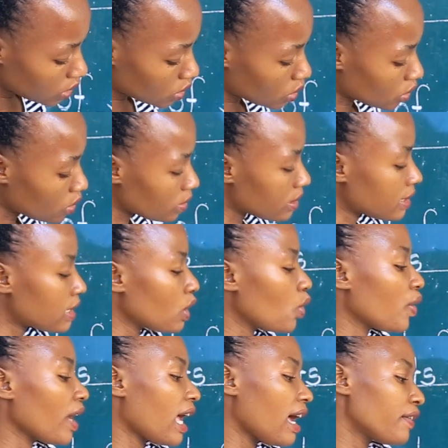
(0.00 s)
2.
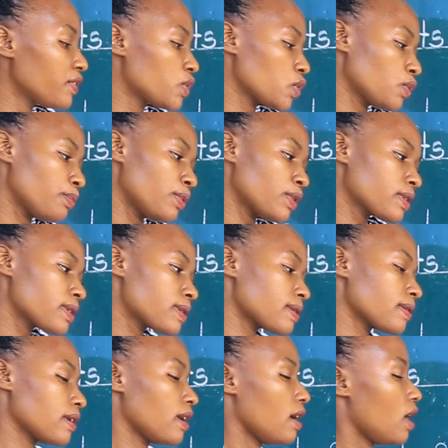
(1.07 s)
Still we have 2
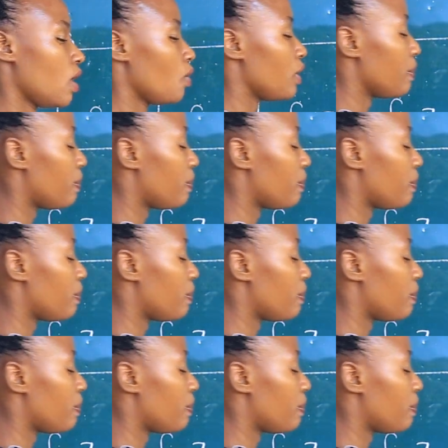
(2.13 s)
books. We